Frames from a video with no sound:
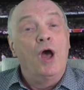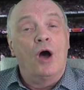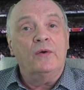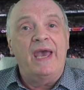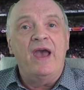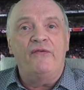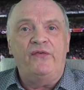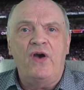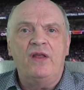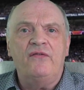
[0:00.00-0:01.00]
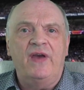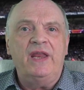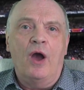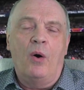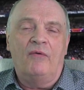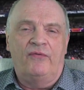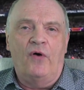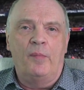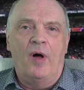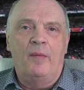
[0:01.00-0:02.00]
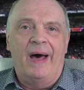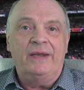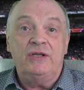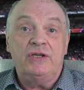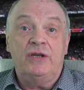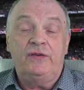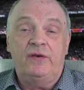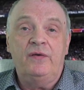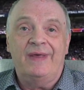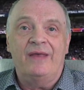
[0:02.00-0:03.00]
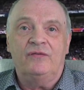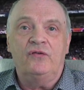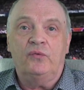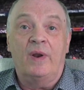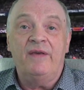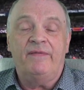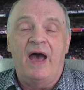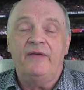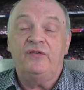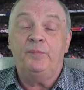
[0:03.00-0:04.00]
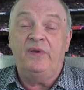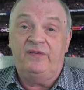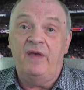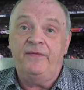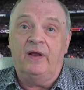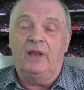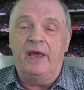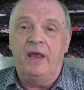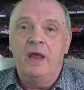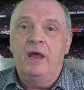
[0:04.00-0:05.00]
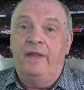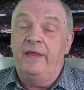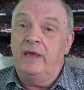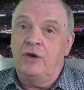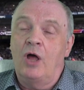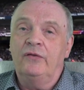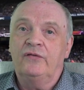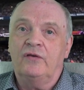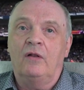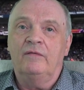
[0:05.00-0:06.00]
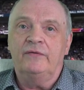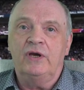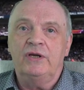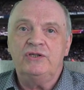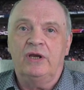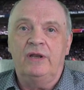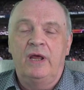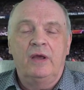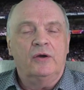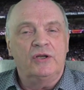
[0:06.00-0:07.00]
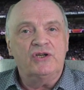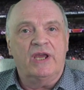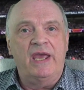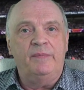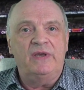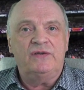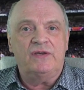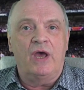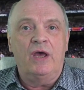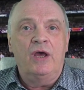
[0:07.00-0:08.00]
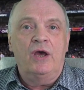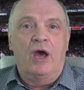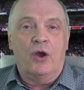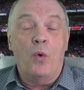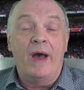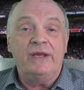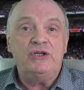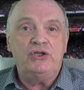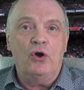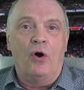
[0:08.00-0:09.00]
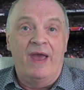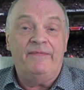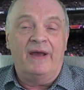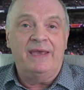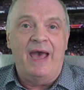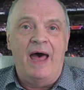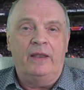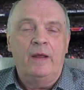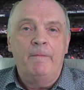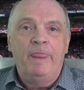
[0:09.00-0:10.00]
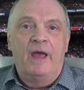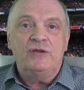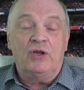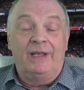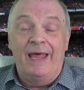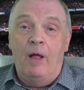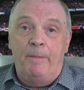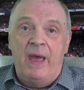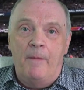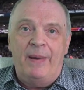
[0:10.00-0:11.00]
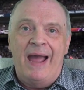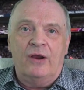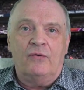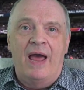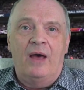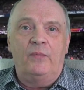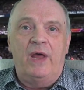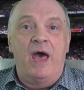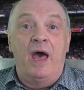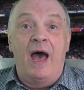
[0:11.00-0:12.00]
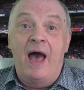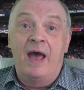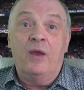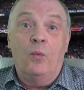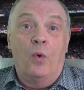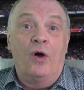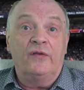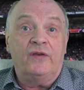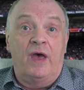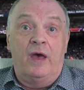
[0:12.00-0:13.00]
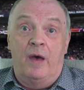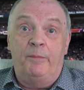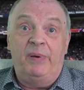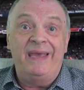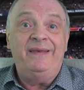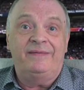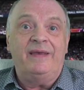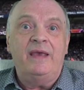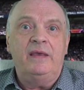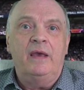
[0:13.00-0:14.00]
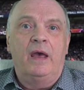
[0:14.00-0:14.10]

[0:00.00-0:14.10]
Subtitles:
Okay, a further video on Football Manager 2025, specifically the console version. I'm going to keep this quite short if I can. So a little bit of background. I was a PC